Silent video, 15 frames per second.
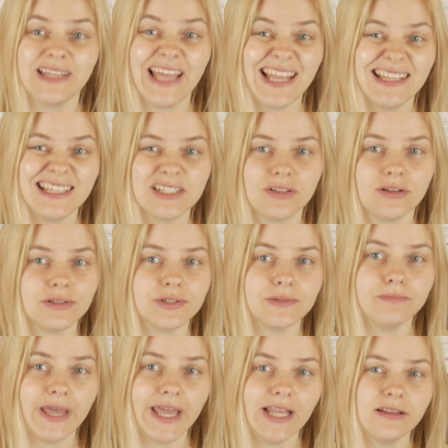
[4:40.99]
That is
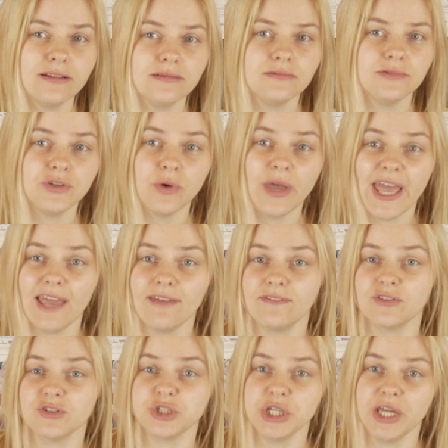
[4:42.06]
also bad. You
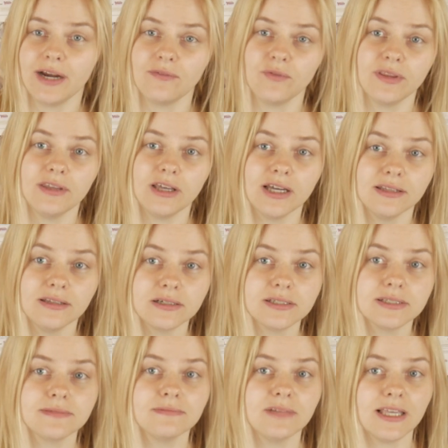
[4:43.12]
have to share with others,